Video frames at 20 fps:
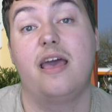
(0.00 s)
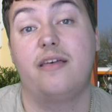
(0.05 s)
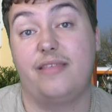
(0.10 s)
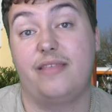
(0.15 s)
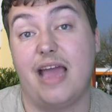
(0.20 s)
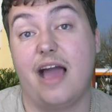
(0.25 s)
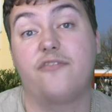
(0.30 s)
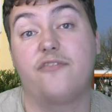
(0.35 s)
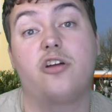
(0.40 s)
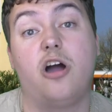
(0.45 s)

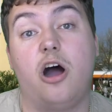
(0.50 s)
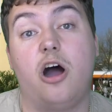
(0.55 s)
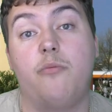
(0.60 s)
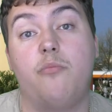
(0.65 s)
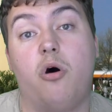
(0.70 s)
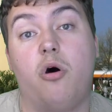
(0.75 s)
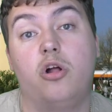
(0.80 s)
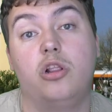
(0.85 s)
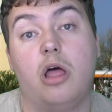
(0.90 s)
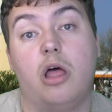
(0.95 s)
They have got a
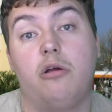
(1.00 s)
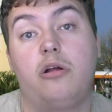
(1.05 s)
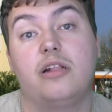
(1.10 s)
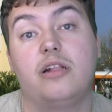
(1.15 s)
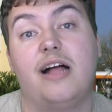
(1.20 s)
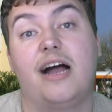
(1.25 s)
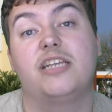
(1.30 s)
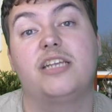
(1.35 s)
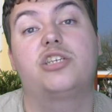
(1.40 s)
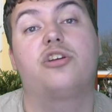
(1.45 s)
more
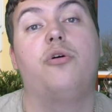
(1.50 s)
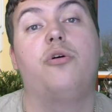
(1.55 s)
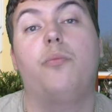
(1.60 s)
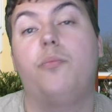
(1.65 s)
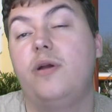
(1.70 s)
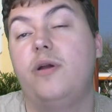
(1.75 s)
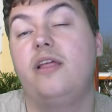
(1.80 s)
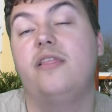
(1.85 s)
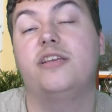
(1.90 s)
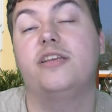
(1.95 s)
localized
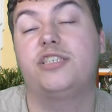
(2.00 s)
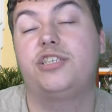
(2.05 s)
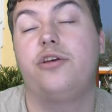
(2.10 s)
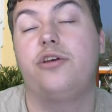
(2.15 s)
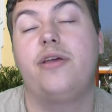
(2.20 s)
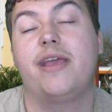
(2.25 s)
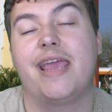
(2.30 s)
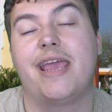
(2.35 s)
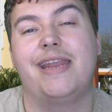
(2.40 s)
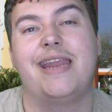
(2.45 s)
company that's
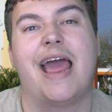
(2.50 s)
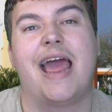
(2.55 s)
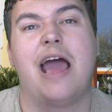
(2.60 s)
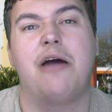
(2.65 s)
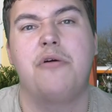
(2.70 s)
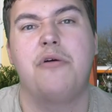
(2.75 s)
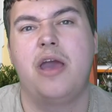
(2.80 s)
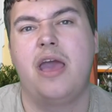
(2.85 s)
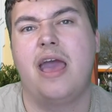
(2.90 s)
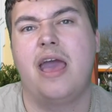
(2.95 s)
doing it
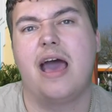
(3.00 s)
now.